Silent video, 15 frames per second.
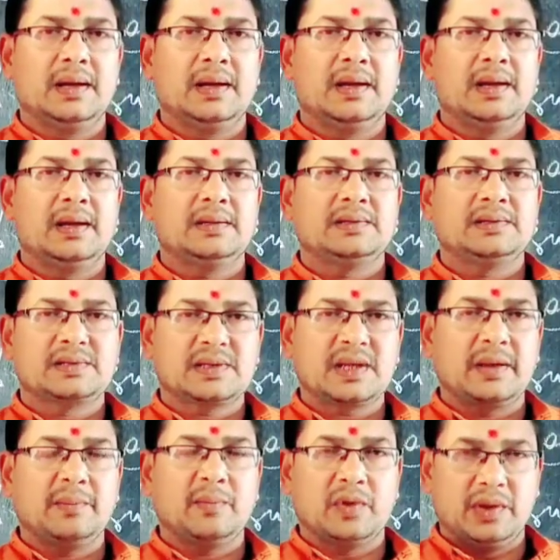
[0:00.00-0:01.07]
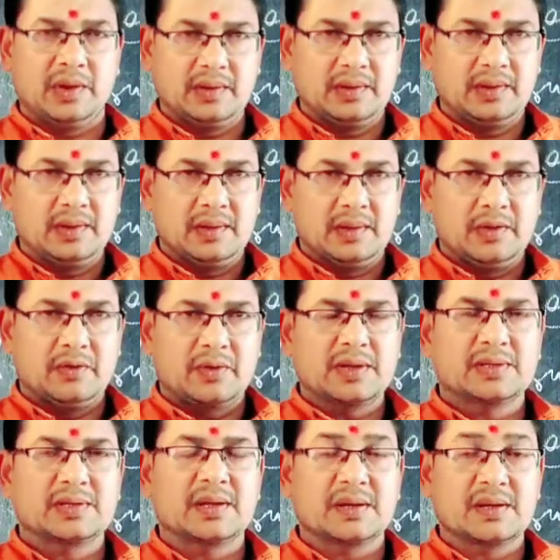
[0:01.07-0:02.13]
a ceremony, you
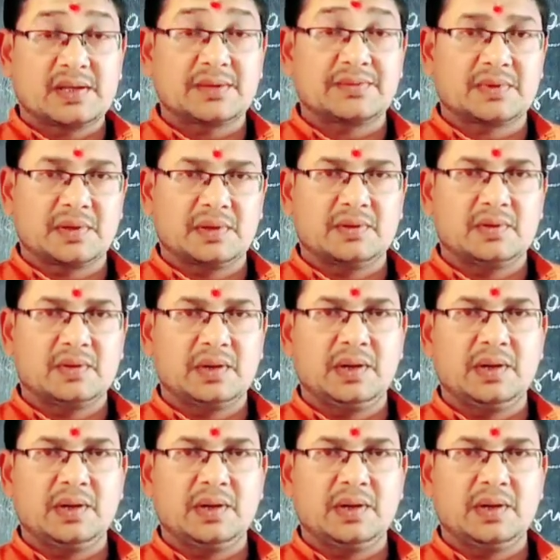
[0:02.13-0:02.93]
can say a reception,